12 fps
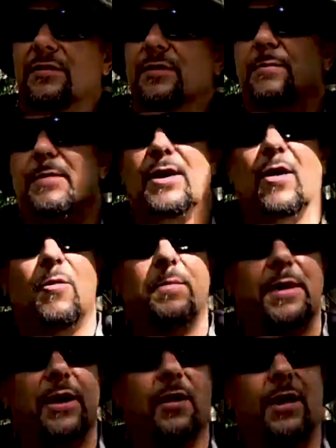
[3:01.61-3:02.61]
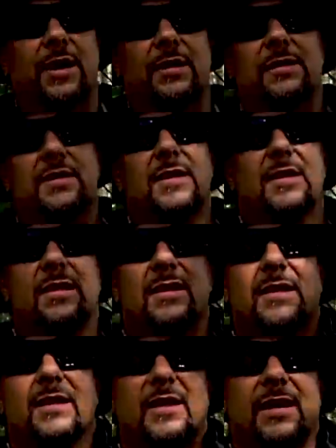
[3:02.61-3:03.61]
there in the big open area,
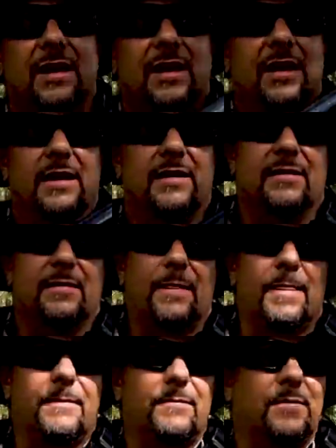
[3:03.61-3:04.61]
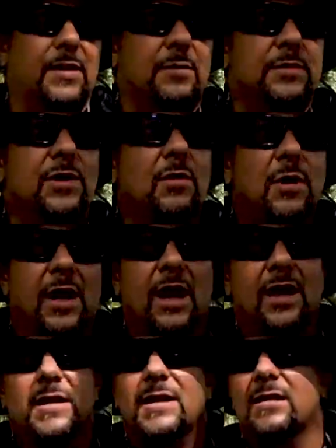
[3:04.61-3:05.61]
and it was
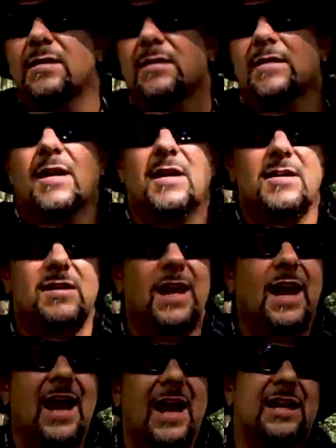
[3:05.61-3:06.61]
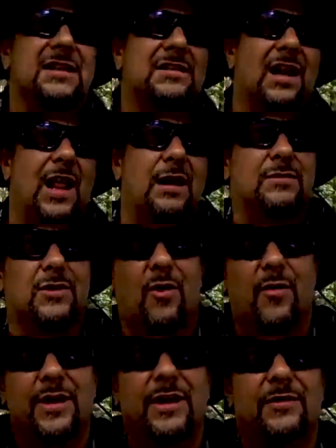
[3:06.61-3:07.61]
okay. Yeah, I could tell I was
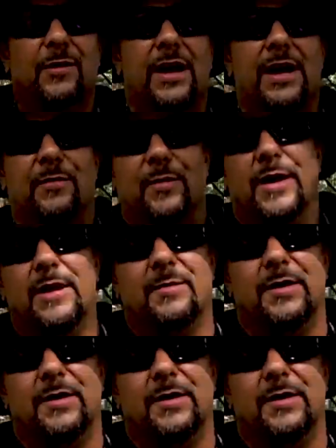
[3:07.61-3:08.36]
going into a headwind,